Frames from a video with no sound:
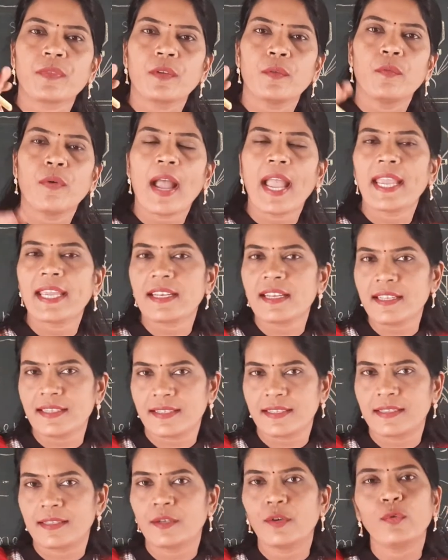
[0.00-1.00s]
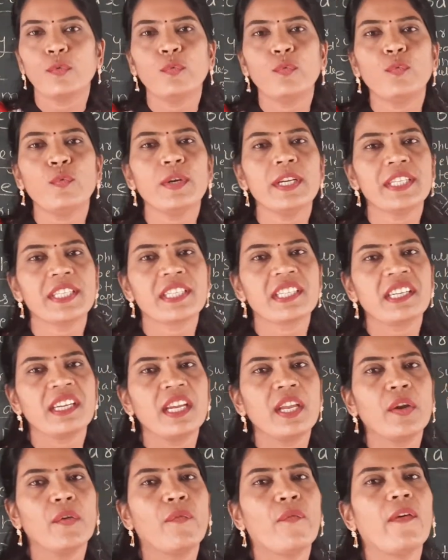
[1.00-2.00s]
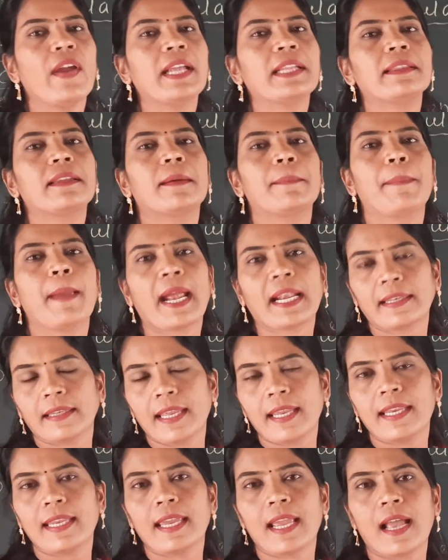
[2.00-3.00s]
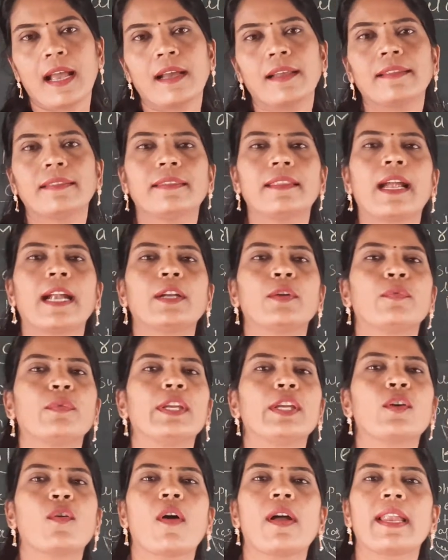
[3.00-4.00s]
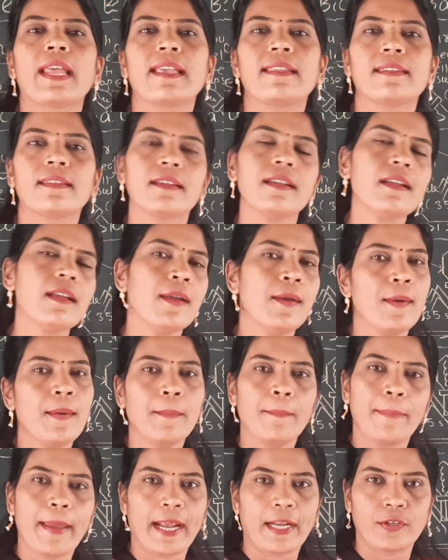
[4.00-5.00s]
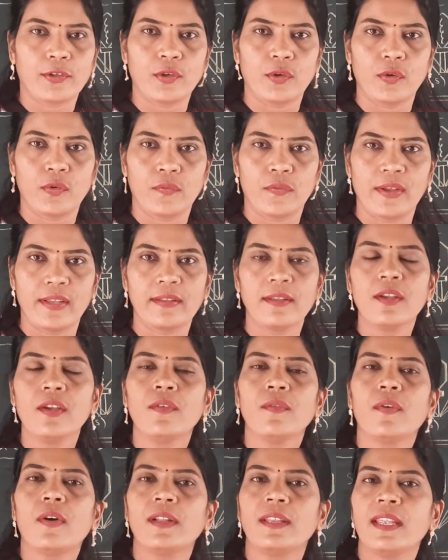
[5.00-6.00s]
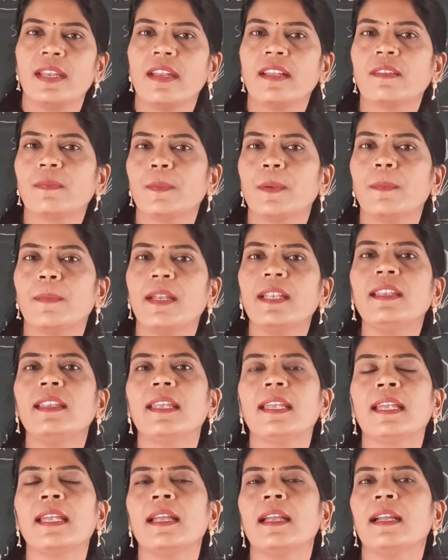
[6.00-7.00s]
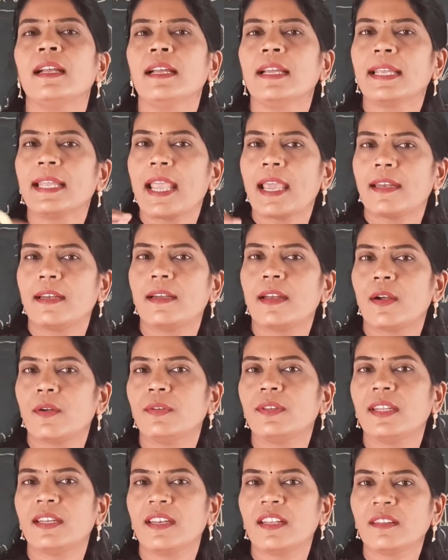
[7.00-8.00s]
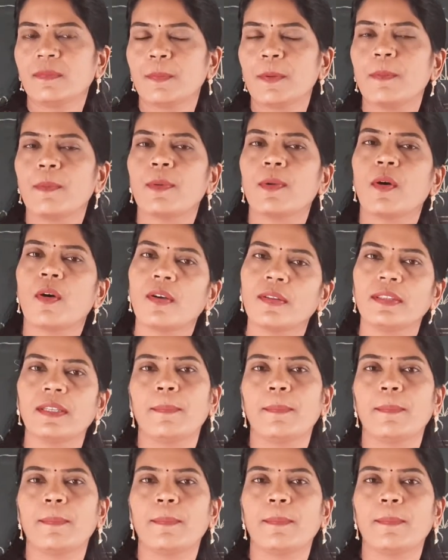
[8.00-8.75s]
virus which infect the bacteria, that we call as a bacteriophage. For their experiment they carried out their experiment on the